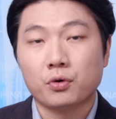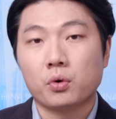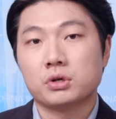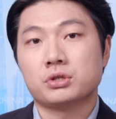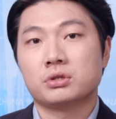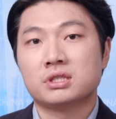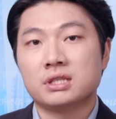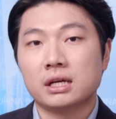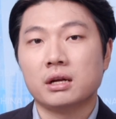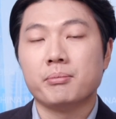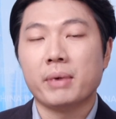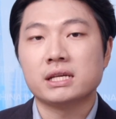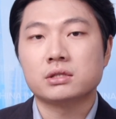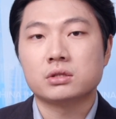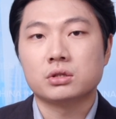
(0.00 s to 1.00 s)
course, to send a
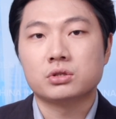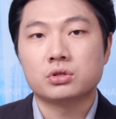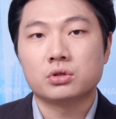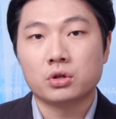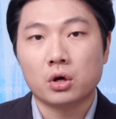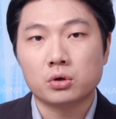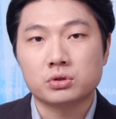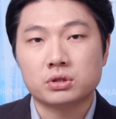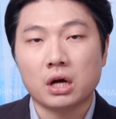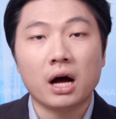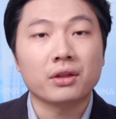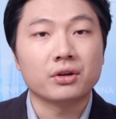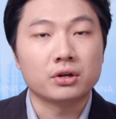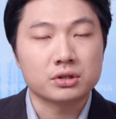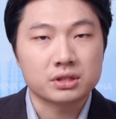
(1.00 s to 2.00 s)
message to those
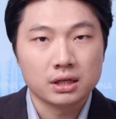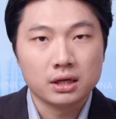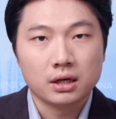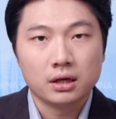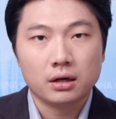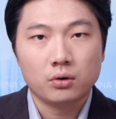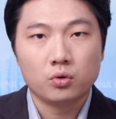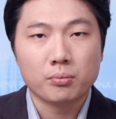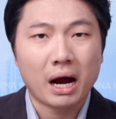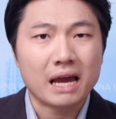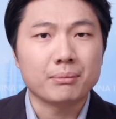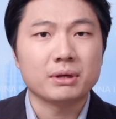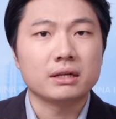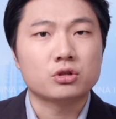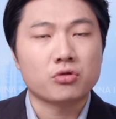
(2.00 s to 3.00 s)
others who
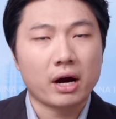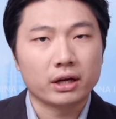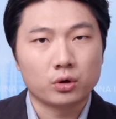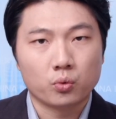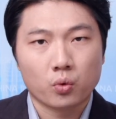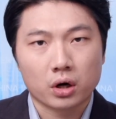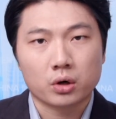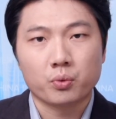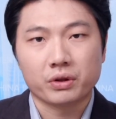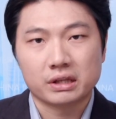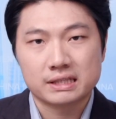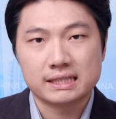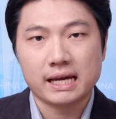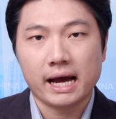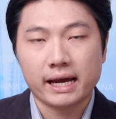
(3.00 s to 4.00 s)
might be trying to work with the
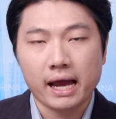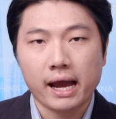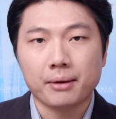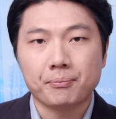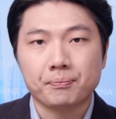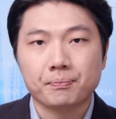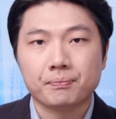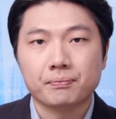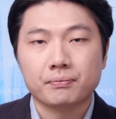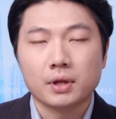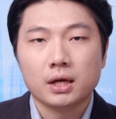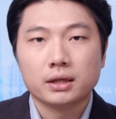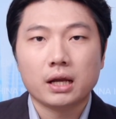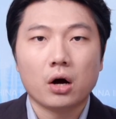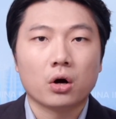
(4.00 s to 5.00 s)
CIA. Now,